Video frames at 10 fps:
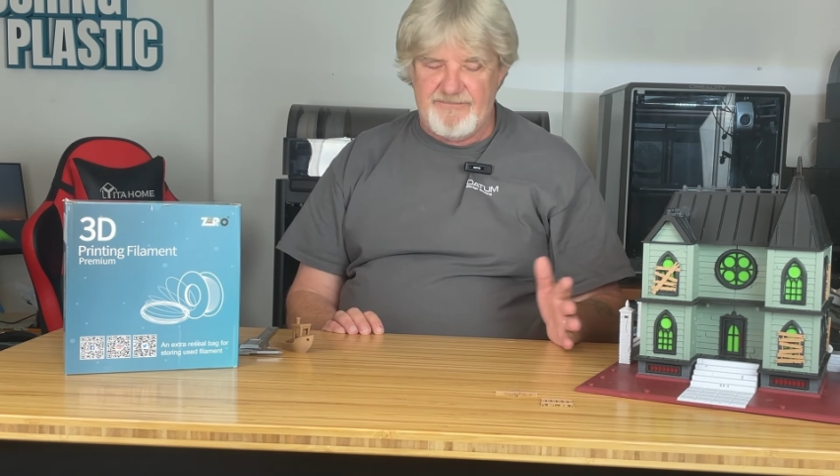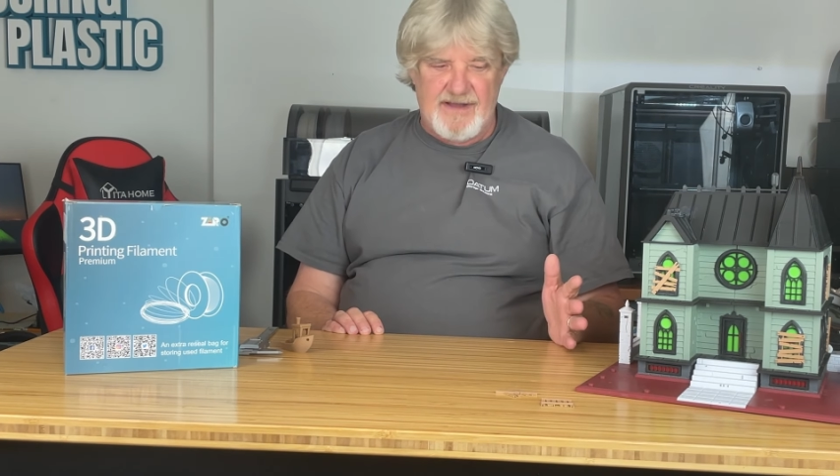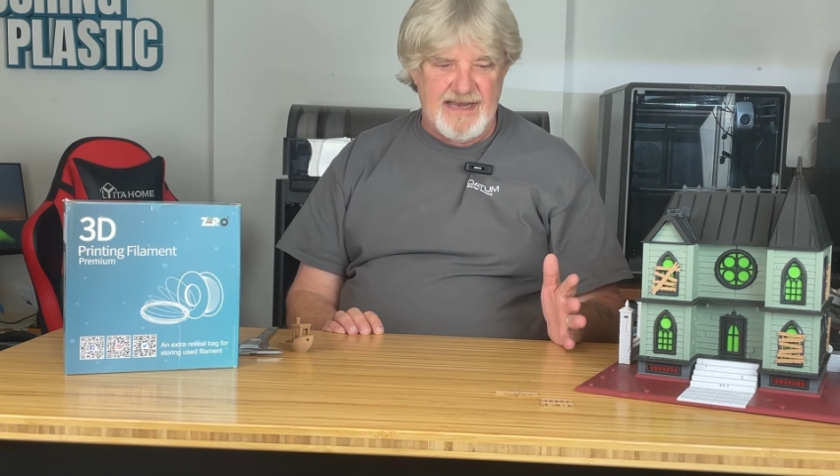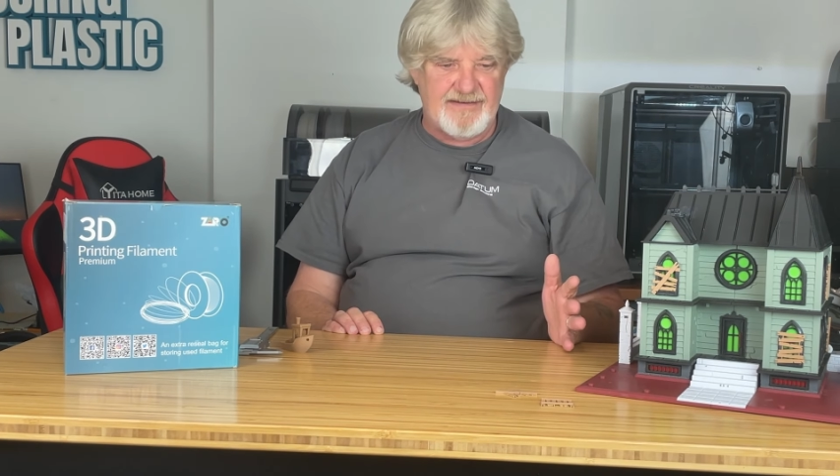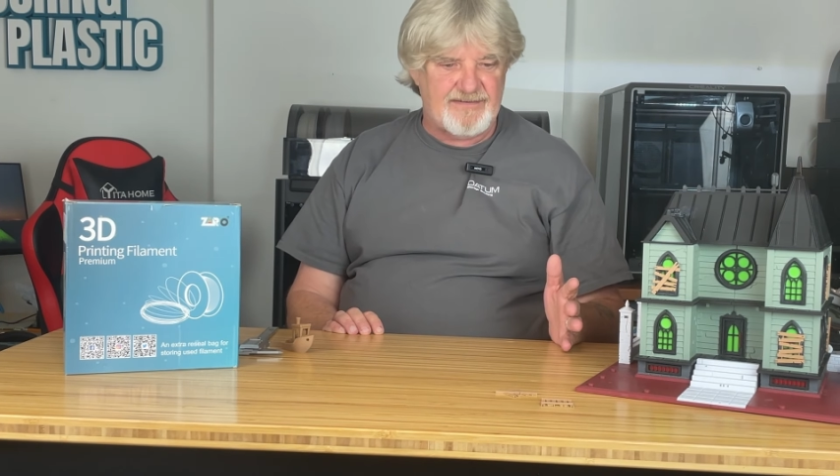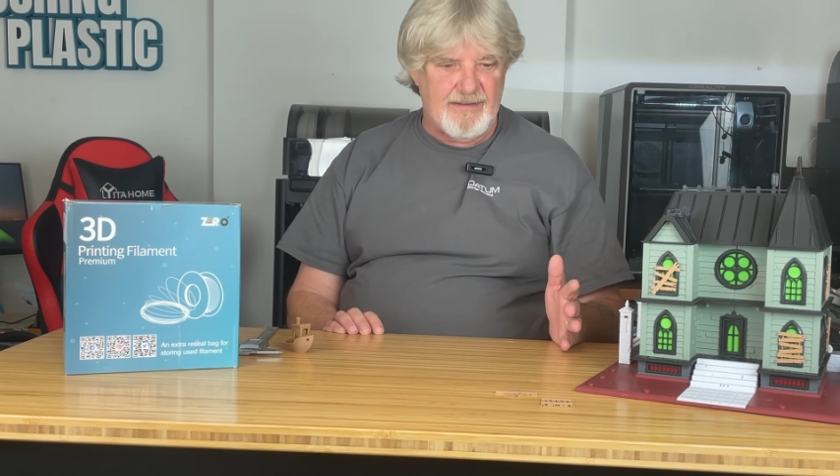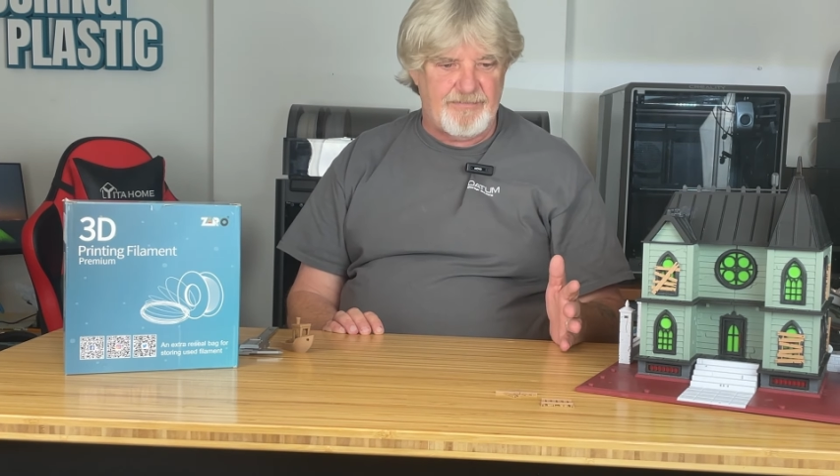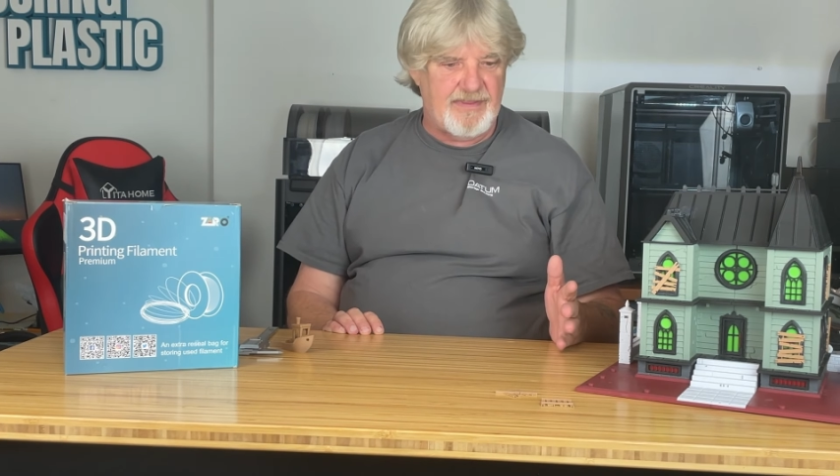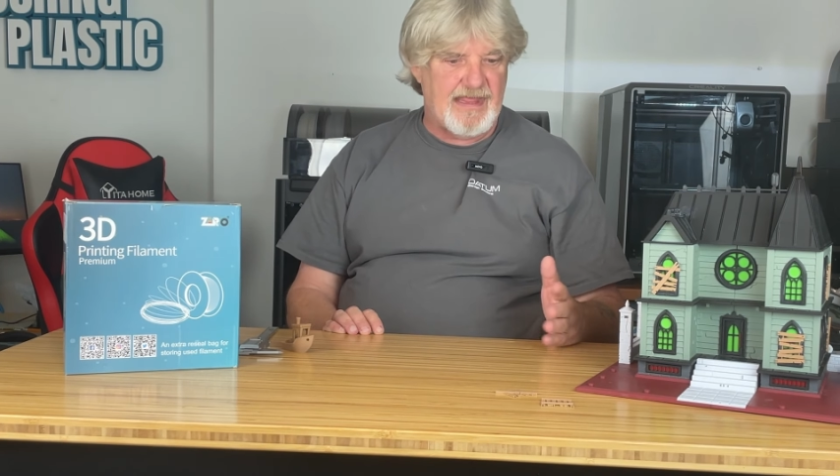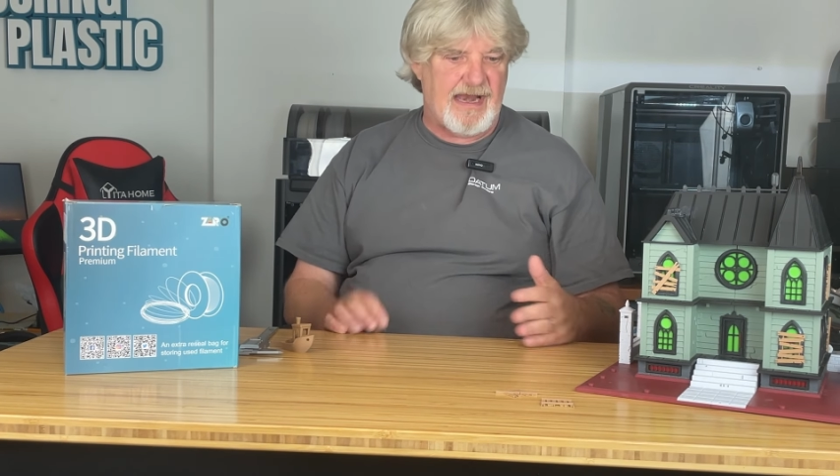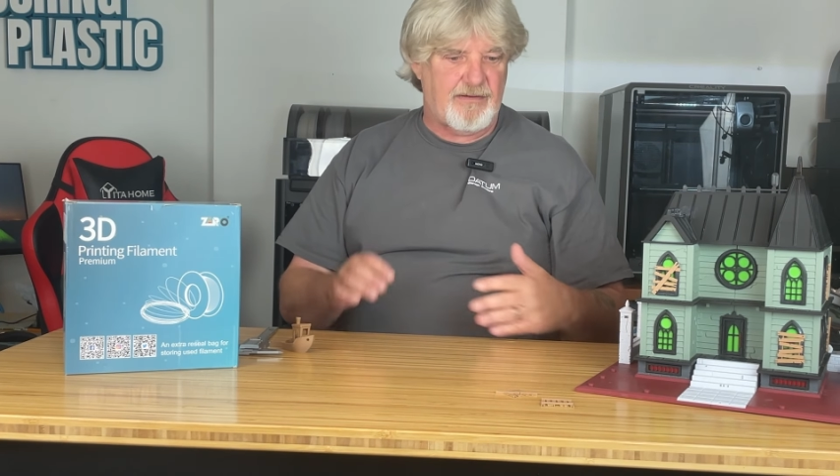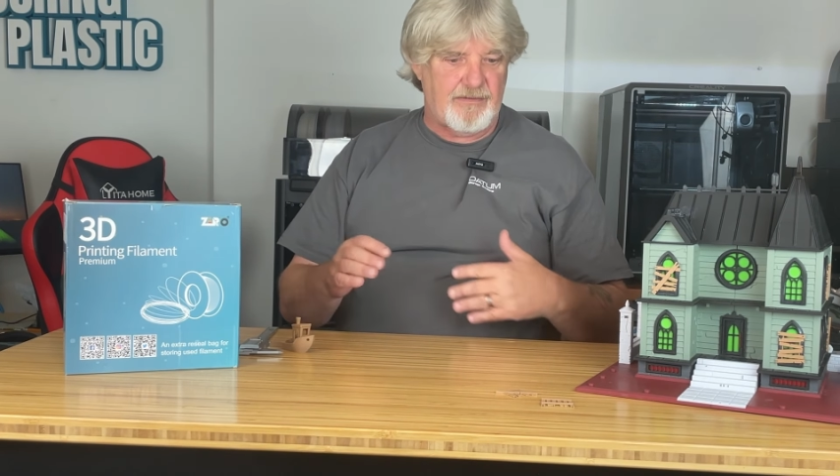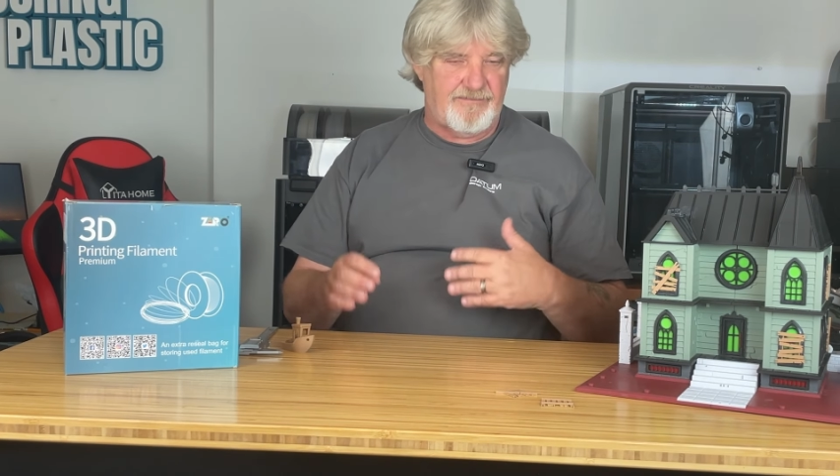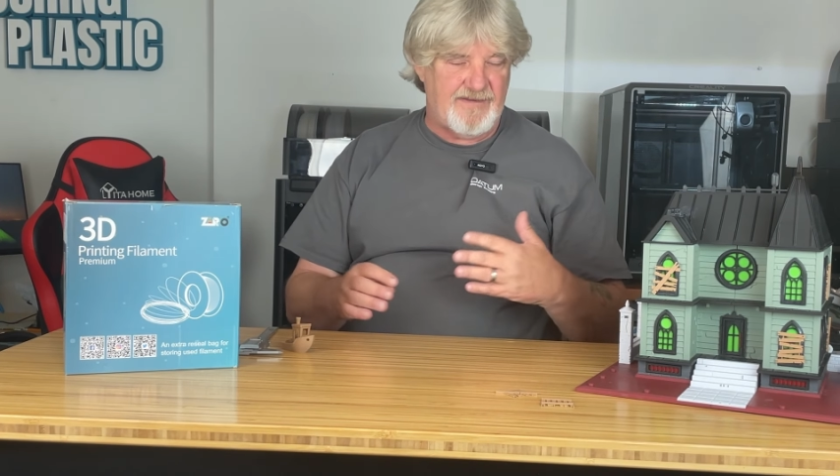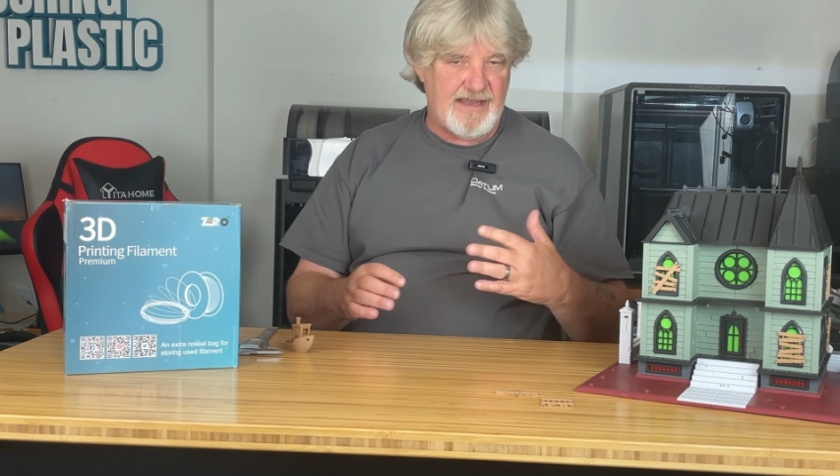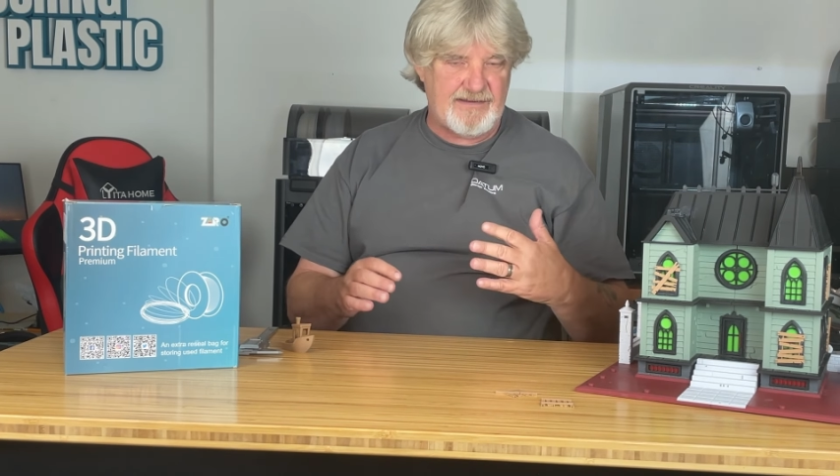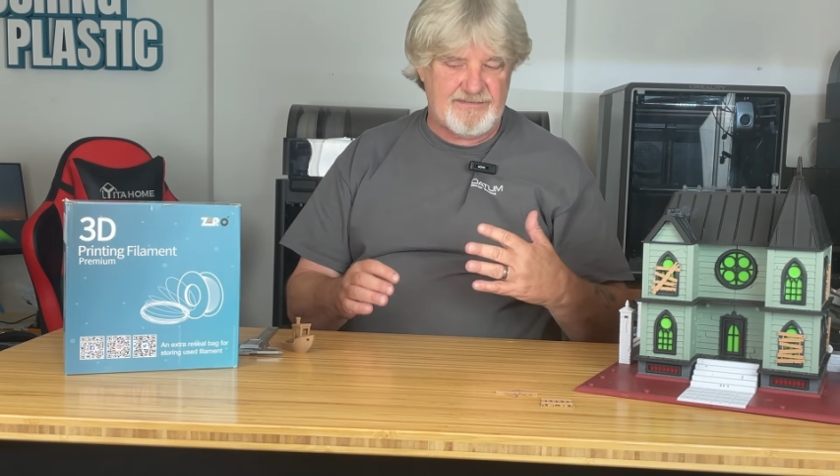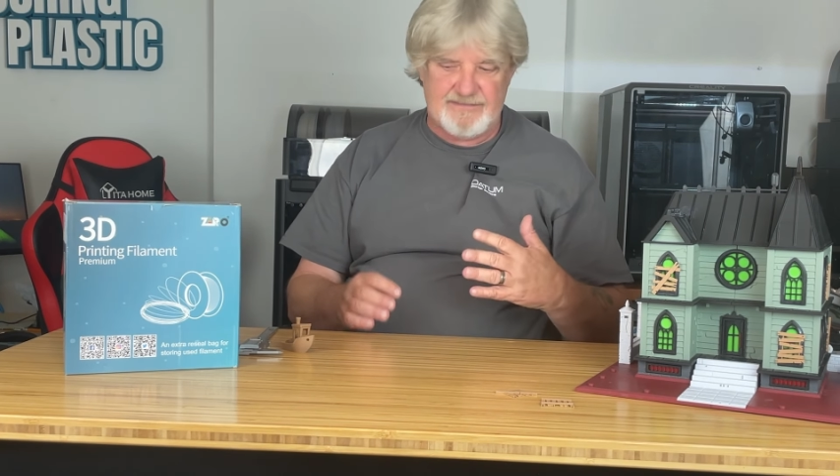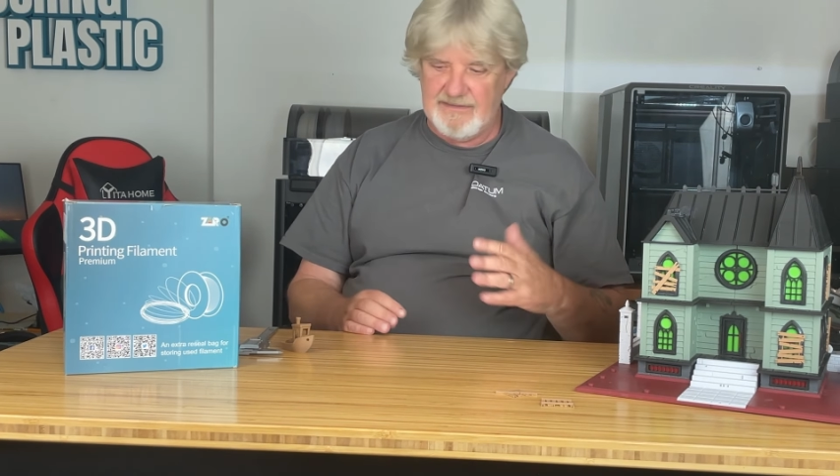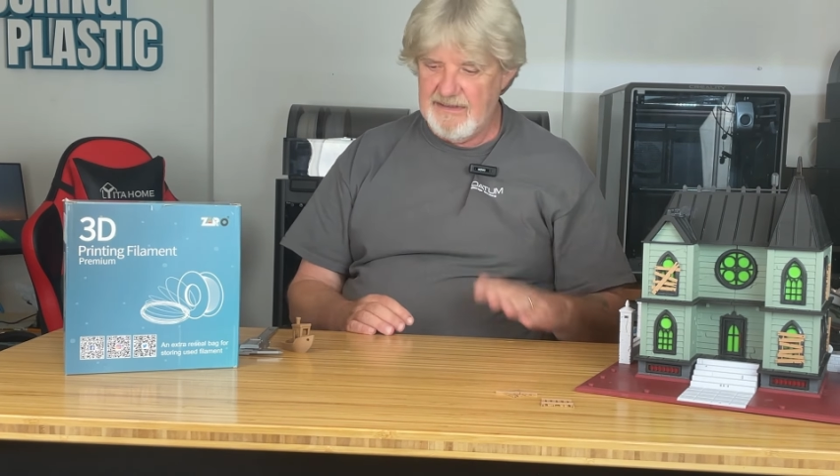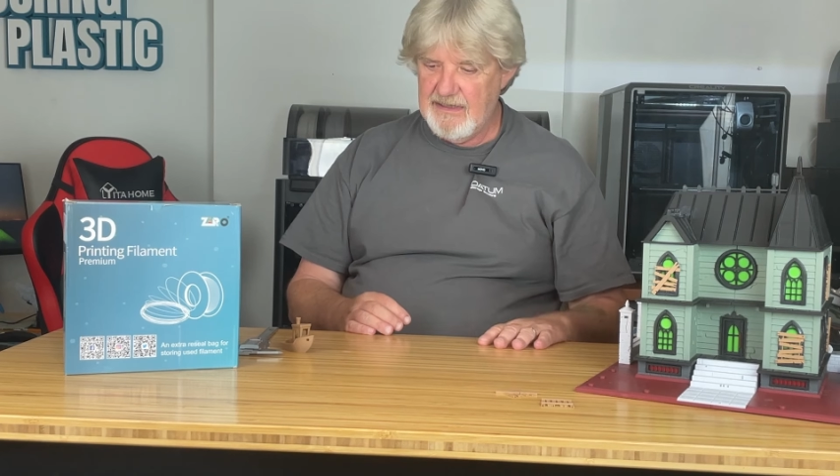find something that I could fix.